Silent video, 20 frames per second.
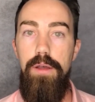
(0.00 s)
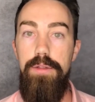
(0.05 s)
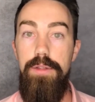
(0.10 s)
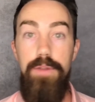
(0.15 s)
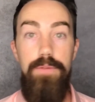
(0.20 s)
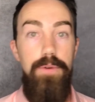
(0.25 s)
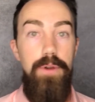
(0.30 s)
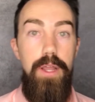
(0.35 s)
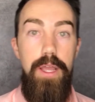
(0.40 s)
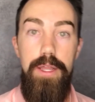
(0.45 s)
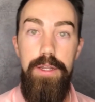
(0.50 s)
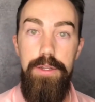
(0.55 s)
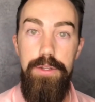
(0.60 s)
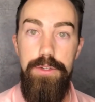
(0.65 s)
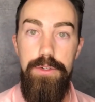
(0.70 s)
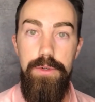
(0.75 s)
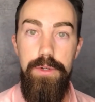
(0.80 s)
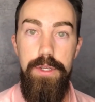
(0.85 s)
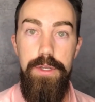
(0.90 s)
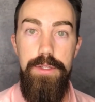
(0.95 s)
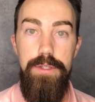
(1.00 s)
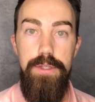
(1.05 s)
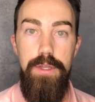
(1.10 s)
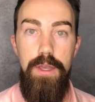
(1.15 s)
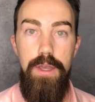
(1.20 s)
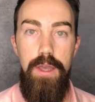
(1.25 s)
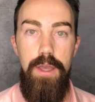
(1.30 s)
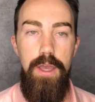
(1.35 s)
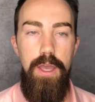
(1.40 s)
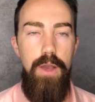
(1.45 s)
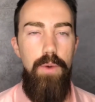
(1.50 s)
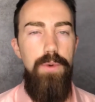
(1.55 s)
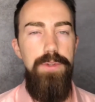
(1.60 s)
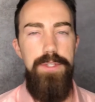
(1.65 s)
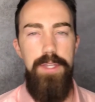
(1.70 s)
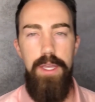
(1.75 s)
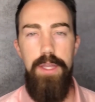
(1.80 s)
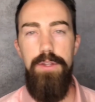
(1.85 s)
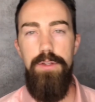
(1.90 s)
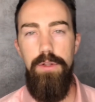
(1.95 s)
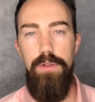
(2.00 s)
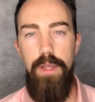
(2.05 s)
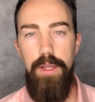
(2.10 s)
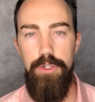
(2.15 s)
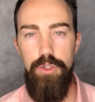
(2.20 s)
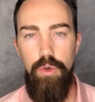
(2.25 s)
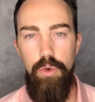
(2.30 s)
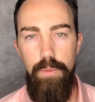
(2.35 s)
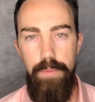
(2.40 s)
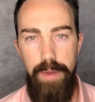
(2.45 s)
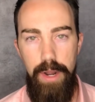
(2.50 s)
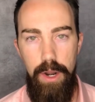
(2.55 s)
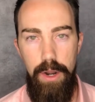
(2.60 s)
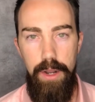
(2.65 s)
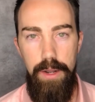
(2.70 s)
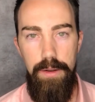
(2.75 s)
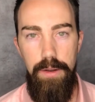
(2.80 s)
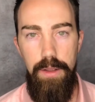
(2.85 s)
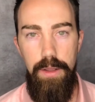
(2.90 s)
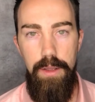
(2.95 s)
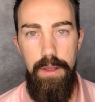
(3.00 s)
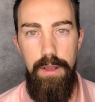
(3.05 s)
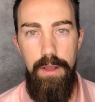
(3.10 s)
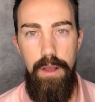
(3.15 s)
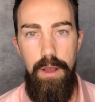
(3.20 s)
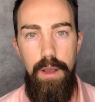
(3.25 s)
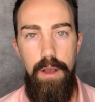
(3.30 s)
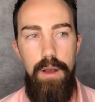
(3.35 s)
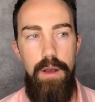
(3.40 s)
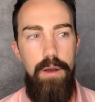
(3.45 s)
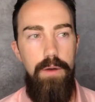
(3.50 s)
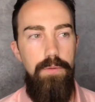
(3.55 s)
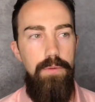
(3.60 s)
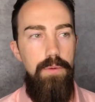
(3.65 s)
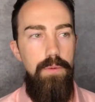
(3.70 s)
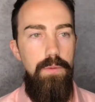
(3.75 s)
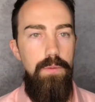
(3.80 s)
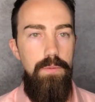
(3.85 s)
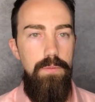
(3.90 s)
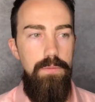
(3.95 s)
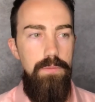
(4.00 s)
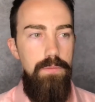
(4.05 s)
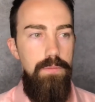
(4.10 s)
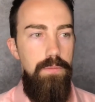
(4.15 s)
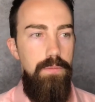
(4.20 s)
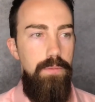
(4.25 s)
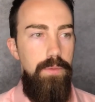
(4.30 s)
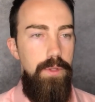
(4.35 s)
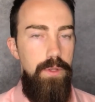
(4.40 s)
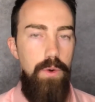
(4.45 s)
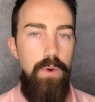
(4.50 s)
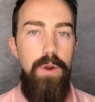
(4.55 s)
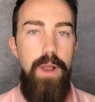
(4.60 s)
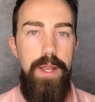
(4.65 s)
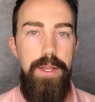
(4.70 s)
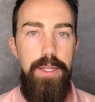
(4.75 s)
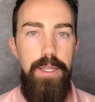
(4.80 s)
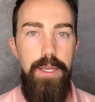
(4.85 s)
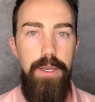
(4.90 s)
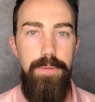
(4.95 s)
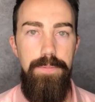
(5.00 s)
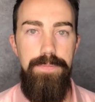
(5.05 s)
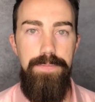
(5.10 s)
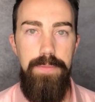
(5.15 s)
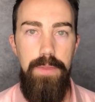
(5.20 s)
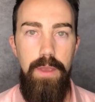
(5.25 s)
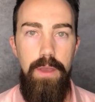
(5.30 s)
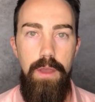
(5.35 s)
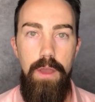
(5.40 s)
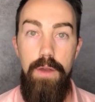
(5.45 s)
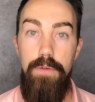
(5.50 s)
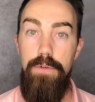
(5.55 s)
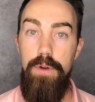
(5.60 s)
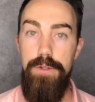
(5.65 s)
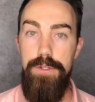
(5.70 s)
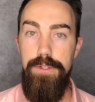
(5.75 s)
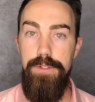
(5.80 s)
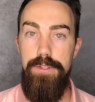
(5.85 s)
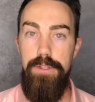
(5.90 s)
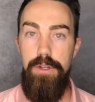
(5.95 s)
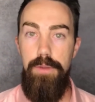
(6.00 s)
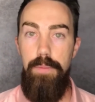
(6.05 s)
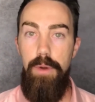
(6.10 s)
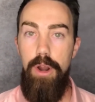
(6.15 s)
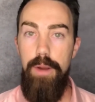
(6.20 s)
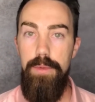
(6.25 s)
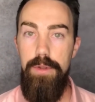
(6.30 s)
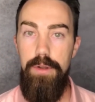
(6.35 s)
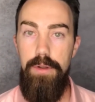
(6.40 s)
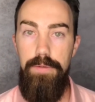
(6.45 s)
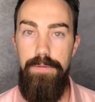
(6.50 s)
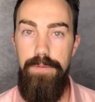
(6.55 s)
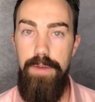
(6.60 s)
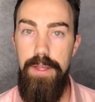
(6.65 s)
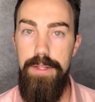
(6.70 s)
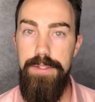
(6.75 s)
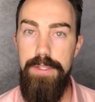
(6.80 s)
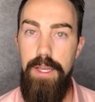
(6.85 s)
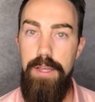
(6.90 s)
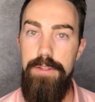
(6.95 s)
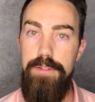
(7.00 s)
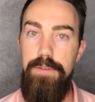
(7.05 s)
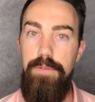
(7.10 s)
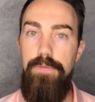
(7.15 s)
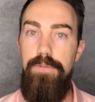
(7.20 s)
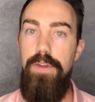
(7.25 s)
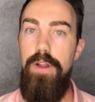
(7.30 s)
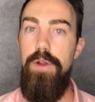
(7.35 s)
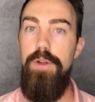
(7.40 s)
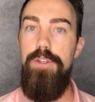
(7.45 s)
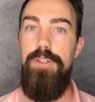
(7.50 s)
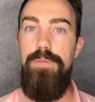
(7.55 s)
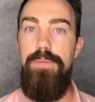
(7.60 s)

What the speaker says: different industries, and what's the intellectual merit of your idea. Versus the Department of Defense has some very